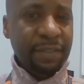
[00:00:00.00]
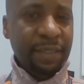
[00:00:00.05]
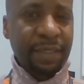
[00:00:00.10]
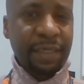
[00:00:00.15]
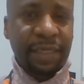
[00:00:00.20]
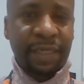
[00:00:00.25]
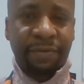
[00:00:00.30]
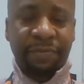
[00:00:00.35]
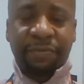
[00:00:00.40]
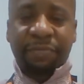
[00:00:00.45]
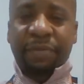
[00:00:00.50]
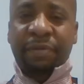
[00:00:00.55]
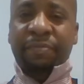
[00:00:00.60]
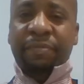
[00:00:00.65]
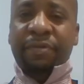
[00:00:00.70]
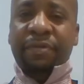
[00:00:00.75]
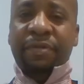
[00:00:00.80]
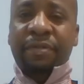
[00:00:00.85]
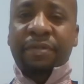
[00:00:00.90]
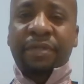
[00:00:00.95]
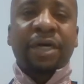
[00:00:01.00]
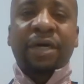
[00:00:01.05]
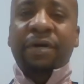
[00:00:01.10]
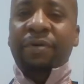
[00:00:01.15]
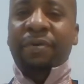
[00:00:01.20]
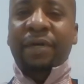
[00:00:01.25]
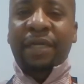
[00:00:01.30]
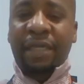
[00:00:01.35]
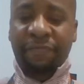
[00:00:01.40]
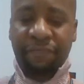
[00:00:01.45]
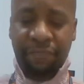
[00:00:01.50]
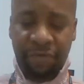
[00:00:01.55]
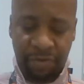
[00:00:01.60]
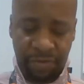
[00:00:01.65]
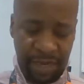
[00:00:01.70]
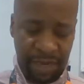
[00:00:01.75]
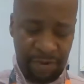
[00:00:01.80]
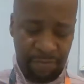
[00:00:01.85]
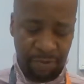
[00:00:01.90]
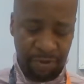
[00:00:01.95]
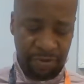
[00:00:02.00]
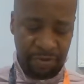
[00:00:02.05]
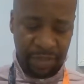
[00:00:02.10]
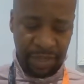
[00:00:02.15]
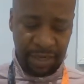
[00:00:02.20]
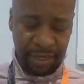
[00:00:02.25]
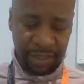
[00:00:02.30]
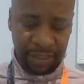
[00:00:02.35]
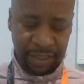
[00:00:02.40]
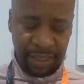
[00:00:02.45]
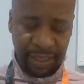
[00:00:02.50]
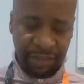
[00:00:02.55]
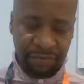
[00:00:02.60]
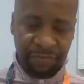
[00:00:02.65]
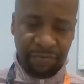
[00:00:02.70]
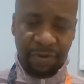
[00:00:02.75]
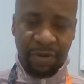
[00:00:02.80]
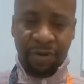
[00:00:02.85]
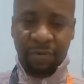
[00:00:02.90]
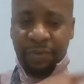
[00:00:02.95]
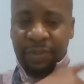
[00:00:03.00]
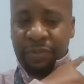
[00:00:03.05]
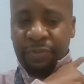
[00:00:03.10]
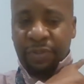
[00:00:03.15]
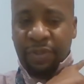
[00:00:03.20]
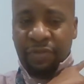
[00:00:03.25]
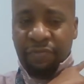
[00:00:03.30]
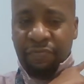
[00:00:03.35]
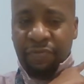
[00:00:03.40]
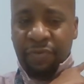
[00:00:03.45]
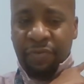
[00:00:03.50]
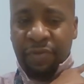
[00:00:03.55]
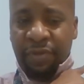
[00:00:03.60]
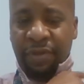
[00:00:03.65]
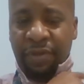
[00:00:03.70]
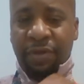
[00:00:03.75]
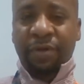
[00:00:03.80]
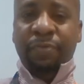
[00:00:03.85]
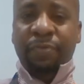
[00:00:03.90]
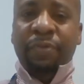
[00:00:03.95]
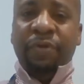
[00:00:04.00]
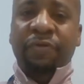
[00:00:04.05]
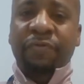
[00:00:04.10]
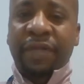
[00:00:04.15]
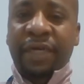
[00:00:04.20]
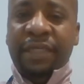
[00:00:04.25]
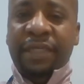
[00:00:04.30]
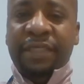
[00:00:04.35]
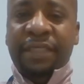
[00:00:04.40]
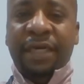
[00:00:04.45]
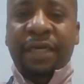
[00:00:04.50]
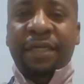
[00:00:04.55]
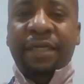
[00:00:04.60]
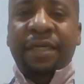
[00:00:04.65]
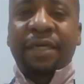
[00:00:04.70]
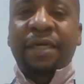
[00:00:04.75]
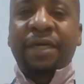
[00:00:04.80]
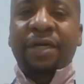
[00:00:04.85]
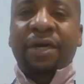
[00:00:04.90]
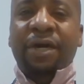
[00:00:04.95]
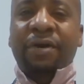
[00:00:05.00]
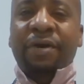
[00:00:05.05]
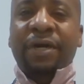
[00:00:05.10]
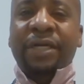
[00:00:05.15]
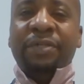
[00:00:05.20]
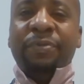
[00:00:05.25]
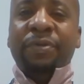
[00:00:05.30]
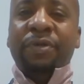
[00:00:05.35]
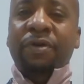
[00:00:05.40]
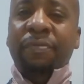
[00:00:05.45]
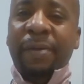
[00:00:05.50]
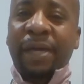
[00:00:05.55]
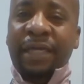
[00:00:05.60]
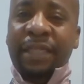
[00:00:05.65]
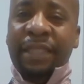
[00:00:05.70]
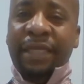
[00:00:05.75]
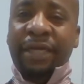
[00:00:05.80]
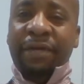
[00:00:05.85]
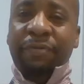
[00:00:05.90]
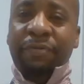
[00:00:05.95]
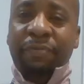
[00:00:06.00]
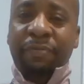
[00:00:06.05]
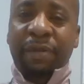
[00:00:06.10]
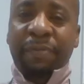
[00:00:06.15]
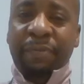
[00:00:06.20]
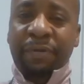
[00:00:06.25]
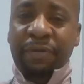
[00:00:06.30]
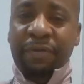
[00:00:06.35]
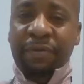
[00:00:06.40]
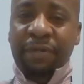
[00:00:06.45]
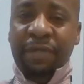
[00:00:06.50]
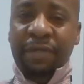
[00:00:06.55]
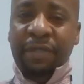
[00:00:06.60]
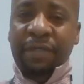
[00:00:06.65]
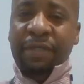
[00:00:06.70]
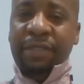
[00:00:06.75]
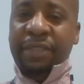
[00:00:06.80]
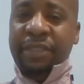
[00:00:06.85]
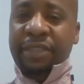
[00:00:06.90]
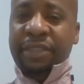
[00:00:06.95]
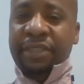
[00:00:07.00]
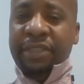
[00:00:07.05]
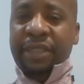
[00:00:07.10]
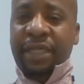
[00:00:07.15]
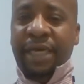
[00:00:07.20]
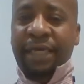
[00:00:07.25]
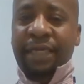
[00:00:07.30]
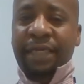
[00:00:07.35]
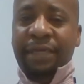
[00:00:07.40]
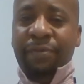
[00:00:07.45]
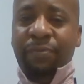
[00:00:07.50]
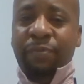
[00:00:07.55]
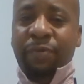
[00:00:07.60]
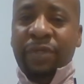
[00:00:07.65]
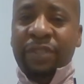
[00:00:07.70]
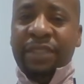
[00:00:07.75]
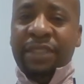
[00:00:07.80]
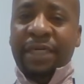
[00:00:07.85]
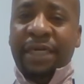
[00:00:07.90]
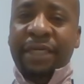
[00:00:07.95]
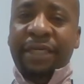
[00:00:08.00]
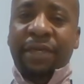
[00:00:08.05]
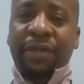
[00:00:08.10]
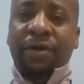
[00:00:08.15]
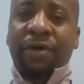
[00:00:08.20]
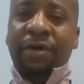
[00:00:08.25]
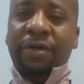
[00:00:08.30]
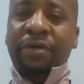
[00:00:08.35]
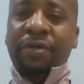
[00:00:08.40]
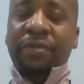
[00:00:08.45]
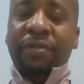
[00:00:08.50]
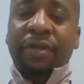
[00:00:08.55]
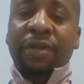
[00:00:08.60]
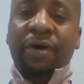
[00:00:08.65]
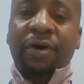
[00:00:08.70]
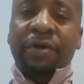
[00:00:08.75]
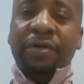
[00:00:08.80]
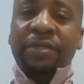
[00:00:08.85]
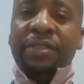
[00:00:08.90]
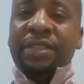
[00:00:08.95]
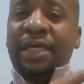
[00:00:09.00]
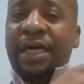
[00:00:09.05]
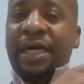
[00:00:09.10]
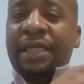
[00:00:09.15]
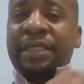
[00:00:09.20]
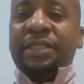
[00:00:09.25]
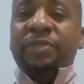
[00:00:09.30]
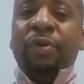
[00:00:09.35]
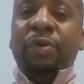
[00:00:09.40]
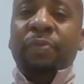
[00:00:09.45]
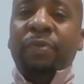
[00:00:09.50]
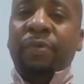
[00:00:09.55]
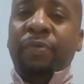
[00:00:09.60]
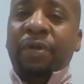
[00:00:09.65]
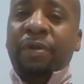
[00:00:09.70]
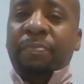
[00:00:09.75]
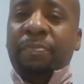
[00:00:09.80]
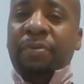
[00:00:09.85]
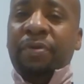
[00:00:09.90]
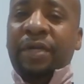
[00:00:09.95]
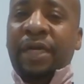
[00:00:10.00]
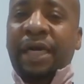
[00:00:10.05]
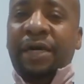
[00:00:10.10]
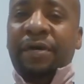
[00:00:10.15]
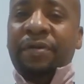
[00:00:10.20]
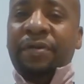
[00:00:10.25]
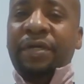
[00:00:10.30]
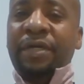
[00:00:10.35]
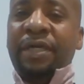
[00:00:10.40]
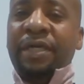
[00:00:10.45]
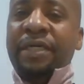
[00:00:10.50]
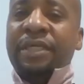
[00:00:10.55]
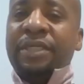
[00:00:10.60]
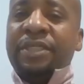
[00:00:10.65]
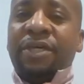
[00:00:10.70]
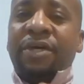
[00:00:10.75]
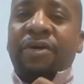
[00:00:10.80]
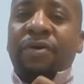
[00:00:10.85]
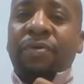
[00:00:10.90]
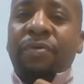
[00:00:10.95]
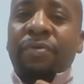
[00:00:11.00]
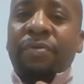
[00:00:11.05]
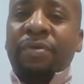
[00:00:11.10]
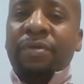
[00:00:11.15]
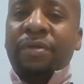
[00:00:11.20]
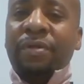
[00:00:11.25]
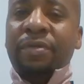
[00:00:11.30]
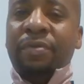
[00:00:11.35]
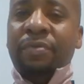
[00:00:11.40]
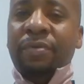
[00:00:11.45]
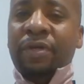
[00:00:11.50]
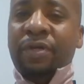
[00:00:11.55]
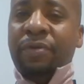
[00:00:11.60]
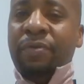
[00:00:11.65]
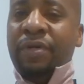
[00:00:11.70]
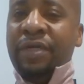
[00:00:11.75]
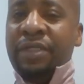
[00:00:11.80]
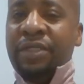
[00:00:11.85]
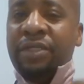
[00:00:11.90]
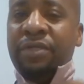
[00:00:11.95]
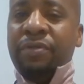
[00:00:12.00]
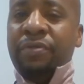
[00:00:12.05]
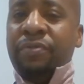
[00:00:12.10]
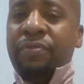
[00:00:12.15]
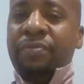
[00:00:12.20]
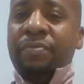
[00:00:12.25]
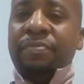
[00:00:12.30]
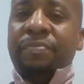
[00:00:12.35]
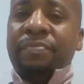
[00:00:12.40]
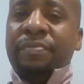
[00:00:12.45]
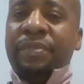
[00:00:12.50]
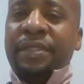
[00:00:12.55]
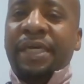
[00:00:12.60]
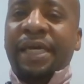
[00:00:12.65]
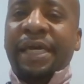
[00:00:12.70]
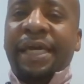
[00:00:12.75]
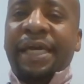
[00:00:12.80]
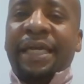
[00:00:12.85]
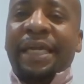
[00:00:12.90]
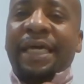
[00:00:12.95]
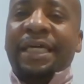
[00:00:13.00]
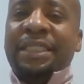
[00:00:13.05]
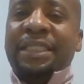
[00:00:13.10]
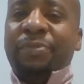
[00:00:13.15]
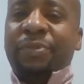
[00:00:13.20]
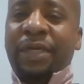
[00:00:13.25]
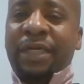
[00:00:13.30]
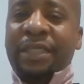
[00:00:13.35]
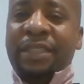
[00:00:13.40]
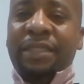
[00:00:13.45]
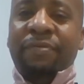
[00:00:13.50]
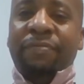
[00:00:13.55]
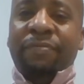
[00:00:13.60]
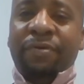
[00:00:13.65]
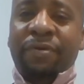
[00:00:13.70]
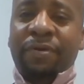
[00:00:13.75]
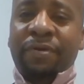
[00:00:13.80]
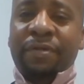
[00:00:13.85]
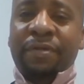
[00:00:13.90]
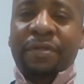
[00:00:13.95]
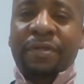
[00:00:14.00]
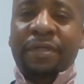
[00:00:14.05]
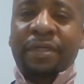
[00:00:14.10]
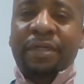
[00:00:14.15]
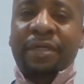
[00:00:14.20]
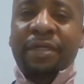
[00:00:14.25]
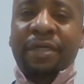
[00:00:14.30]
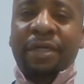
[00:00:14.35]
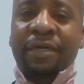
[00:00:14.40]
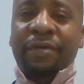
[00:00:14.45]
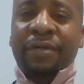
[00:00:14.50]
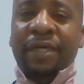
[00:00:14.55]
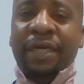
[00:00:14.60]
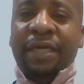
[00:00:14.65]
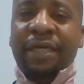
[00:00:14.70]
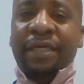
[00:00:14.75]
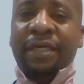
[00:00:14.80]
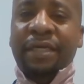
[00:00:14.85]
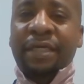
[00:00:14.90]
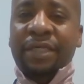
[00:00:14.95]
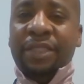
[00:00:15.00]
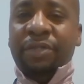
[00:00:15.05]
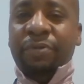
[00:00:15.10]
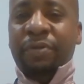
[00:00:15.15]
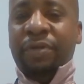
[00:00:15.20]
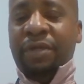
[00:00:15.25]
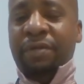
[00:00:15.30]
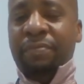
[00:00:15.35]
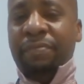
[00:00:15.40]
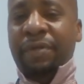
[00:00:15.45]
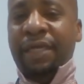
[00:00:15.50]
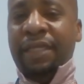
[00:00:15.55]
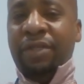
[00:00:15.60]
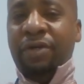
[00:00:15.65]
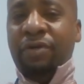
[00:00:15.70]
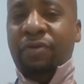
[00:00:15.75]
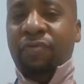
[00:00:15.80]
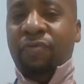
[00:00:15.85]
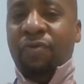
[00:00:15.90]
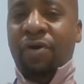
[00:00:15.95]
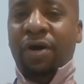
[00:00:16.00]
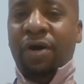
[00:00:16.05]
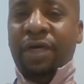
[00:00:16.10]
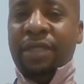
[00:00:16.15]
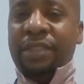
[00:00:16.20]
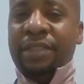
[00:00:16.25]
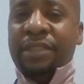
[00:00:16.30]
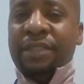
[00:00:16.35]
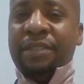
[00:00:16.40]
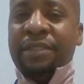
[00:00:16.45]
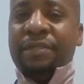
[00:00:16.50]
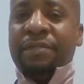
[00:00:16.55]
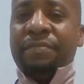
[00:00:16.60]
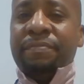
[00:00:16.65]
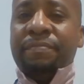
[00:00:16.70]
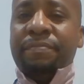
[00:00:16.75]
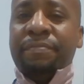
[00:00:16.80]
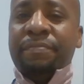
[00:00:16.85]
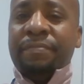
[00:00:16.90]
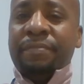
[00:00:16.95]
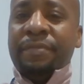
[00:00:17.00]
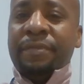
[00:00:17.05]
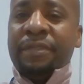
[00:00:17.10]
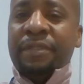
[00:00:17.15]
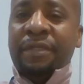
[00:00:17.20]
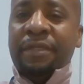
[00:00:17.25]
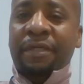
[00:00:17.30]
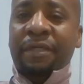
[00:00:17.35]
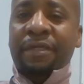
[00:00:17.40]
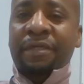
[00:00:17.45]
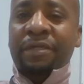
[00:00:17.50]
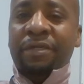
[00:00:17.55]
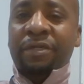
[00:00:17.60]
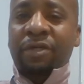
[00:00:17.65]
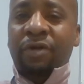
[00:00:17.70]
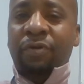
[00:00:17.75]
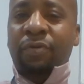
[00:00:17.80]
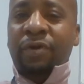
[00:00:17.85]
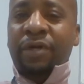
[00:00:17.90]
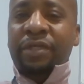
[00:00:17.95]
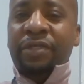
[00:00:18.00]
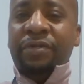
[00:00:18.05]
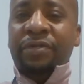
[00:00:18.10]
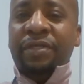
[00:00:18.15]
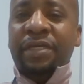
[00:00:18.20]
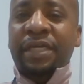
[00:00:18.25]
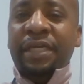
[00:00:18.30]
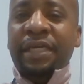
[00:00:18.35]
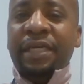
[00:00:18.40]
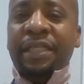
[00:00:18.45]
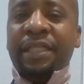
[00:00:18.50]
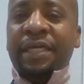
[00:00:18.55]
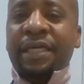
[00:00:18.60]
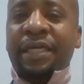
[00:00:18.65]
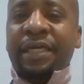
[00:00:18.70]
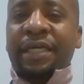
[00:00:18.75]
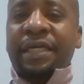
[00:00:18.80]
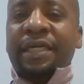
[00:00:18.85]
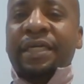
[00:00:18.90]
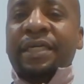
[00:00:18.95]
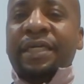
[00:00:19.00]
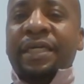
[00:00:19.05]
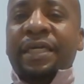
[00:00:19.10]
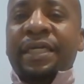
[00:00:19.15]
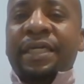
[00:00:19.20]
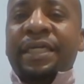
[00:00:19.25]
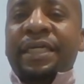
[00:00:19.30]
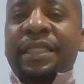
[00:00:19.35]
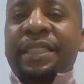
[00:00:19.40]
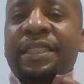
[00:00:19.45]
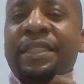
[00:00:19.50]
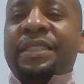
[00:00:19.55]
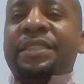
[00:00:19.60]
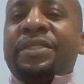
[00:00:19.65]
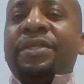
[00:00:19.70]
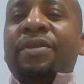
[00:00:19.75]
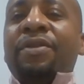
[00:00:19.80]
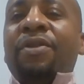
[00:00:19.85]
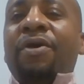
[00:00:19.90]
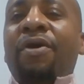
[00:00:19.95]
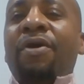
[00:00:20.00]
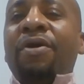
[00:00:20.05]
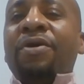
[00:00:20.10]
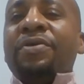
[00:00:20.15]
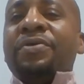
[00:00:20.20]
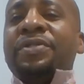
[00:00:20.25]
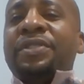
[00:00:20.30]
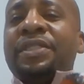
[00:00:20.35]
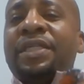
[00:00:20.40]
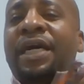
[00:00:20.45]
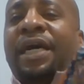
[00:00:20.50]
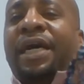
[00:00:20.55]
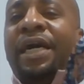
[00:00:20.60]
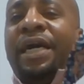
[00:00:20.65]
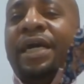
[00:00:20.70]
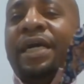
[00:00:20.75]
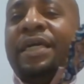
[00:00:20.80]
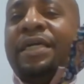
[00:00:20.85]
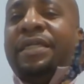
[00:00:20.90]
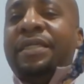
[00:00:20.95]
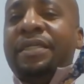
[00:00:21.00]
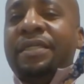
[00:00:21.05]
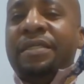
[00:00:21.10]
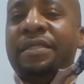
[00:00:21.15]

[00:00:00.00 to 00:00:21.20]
I can't remember. No, I never do that. I wouldn't do that because I always would throw the long one over that side. All right, so we go back there. Remember, just a slightly one side longer. The longer side is what we want to put out. So we're going to, there, that's what I did wrong. Okay, so we're going to make the cross, go underneath, get this longer side,